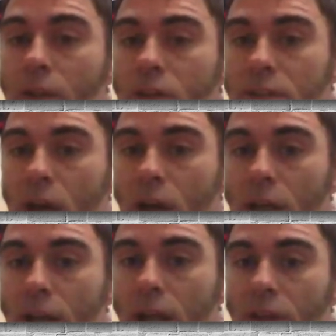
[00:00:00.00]
just
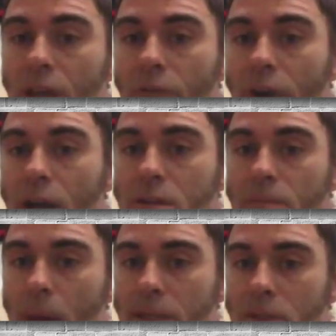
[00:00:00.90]
underneath the cover here is
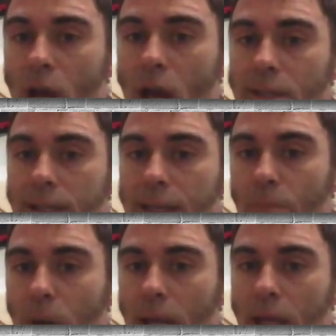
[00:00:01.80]
a Maserati
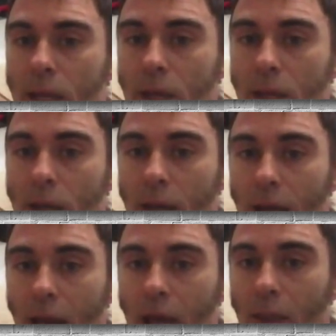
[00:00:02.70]
Ghibli.
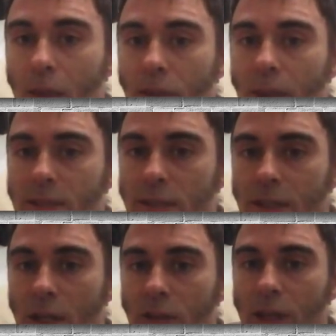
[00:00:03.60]
Uh, this
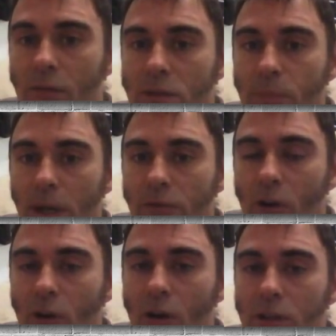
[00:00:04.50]
underneath the covers, believe
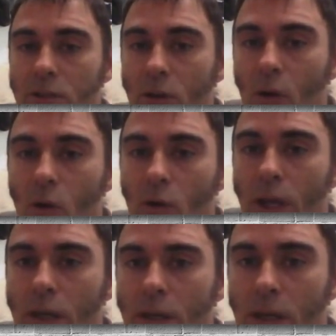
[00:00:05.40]
it or not, is a
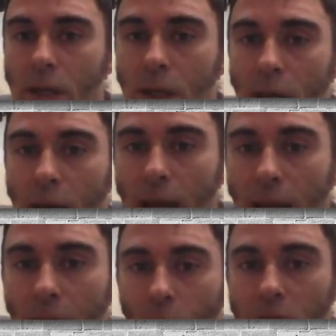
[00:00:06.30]
DeLorean.
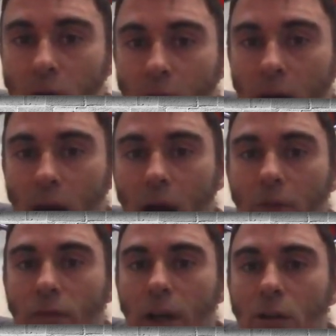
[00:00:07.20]
Uh, wow. We've got
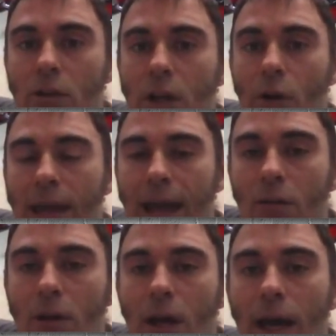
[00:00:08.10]
a, a vehicle going
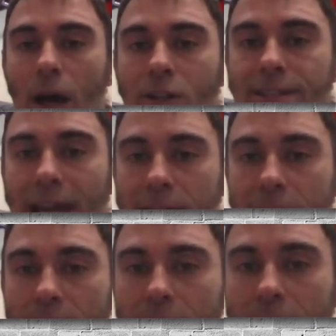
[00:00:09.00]
out uh, on
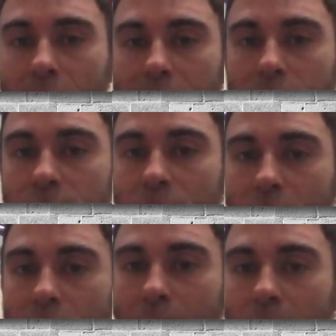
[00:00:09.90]
Saturday here. That's a
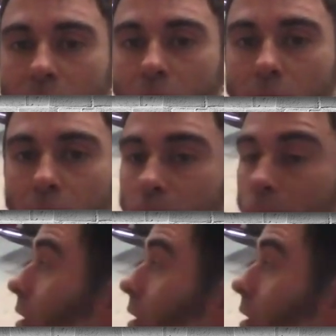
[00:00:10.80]
finished Land Rover.